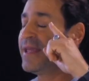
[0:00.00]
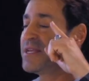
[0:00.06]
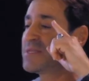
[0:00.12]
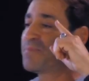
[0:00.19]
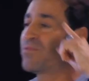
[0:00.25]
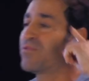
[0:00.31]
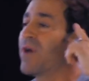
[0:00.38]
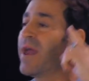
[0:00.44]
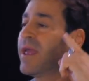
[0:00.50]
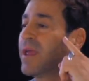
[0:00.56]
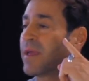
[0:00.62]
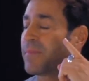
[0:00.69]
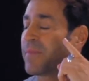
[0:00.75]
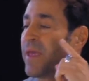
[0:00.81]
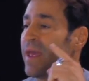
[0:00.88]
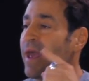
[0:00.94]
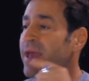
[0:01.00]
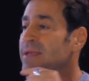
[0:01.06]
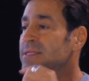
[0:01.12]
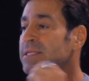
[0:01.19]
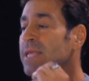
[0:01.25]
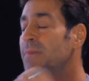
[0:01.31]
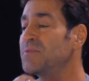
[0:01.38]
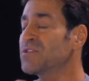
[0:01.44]
he's praying, and
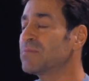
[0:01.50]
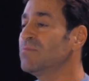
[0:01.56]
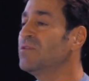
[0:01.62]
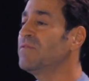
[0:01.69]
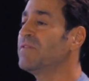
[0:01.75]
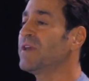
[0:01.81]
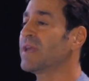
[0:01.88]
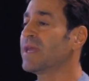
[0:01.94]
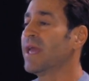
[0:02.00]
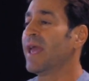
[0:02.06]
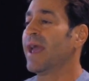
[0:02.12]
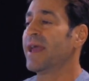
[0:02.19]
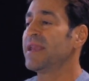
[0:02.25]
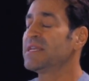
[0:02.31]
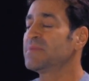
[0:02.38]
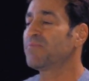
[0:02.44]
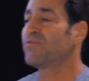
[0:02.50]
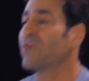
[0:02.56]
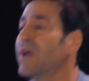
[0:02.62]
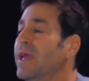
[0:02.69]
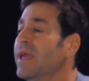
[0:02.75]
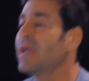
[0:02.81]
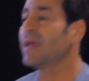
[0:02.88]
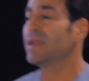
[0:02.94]
his lips are moving, and he's
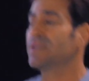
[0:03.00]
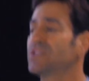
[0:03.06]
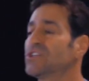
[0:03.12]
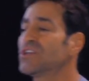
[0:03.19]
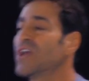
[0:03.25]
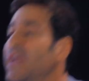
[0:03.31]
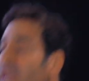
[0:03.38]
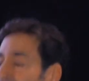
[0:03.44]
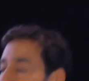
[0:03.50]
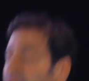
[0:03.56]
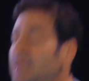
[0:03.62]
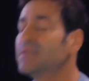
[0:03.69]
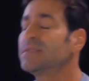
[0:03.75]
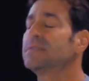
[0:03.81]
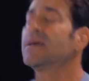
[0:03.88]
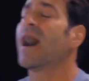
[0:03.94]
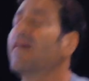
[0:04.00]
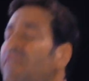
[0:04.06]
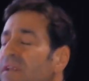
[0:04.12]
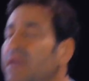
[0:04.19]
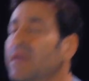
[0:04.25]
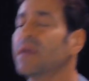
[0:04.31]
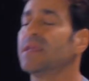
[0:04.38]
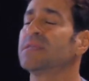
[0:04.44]
praying, and he's shaking, and he's
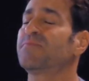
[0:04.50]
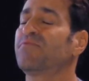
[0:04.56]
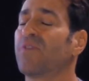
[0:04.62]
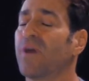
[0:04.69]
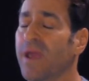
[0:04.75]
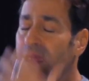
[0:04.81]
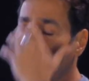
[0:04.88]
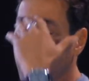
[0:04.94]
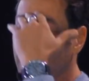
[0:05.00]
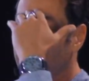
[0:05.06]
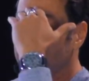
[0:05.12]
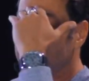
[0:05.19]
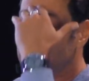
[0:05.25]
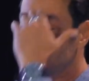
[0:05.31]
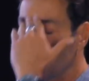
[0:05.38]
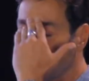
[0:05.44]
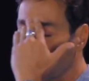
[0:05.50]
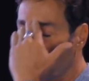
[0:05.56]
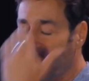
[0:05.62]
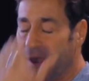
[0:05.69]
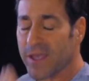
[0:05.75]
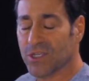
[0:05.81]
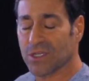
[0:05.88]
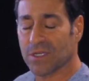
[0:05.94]
davening, and he's praying in
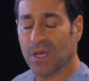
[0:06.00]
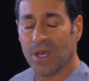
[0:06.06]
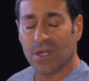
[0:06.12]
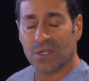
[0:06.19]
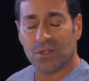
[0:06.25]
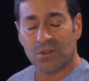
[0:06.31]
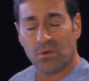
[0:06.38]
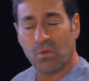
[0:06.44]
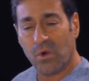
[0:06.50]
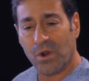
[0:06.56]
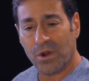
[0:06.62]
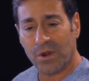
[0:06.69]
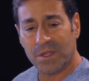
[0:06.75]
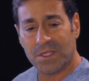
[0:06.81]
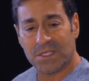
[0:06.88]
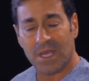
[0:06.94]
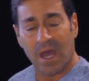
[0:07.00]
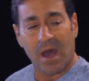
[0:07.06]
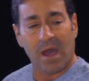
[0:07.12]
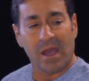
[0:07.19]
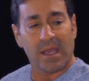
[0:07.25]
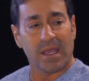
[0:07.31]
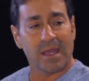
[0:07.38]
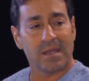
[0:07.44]
syncopation to the words
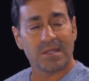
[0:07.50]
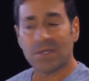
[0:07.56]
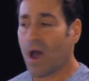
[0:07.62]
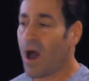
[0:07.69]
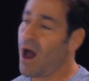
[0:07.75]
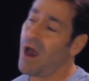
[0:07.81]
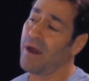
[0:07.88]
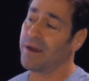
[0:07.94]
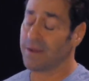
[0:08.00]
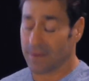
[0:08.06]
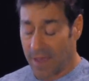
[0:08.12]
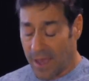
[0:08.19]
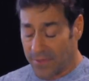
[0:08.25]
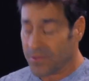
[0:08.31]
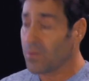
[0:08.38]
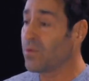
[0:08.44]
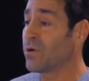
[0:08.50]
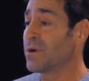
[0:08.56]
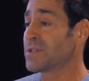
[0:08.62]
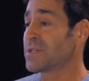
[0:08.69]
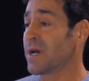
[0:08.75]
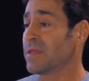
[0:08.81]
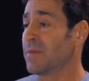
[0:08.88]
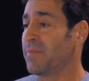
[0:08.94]
in his heart, not the
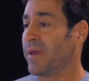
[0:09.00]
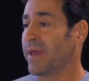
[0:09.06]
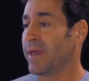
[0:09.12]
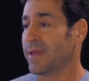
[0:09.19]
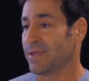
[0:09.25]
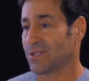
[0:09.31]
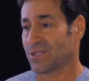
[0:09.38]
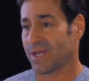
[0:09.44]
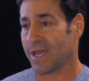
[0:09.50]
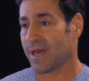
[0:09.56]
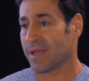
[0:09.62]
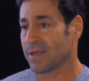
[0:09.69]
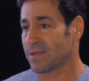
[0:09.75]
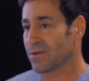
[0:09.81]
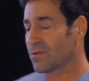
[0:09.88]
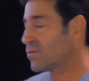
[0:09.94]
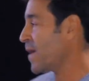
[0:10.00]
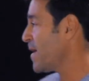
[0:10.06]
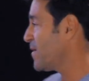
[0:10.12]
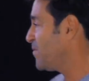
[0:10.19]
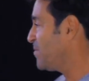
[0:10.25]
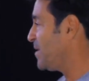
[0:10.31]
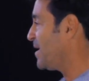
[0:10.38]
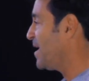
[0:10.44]
words on the page. And to the right
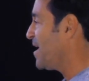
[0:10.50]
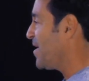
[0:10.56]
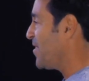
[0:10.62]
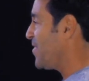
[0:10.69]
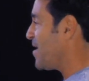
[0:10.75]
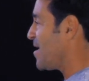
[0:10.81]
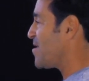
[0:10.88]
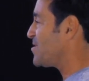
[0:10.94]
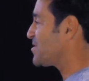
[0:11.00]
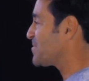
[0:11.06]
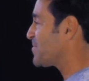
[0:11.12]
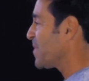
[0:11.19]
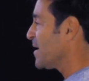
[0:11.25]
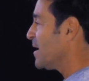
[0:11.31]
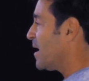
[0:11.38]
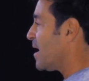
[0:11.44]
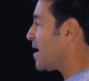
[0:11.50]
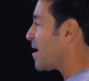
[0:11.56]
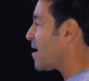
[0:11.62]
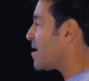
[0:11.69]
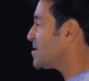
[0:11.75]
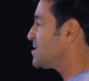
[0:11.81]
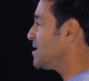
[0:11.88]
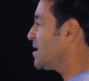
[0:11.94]
of me, there's a
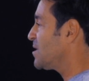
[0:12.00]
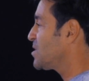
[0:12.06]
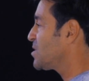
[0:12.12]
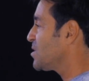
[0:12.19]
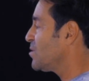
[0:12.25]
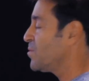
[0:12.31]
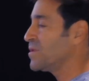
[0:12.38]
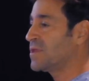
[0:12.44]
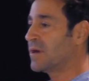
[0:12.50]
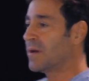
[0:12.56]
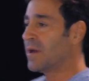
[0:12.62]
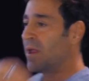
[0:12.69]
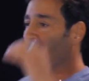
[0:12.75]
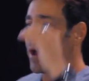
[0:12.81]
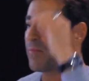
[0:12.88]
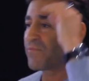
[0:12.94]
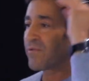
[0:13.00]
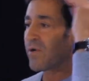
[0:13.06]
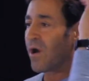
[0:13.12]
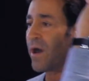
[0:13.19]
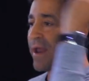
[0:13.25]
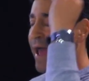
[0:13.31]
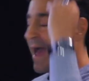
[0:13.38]
Hasidic Jew with a broad